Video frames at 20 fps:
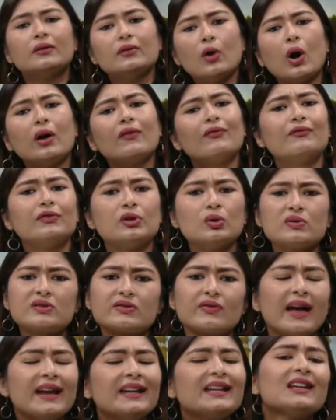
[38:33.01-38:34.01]
or use
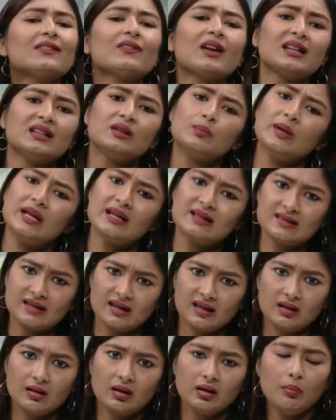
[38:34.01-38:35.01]
very, very
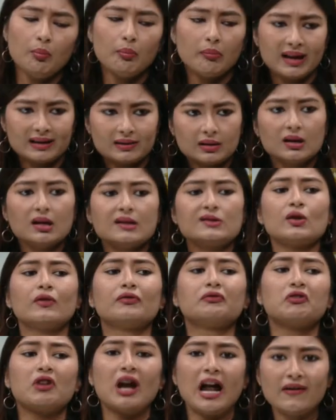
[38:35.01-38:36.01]
basic methods
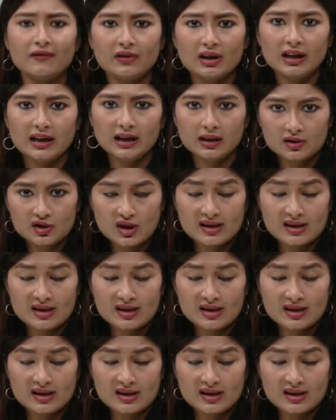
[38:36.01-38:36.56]
of traveling,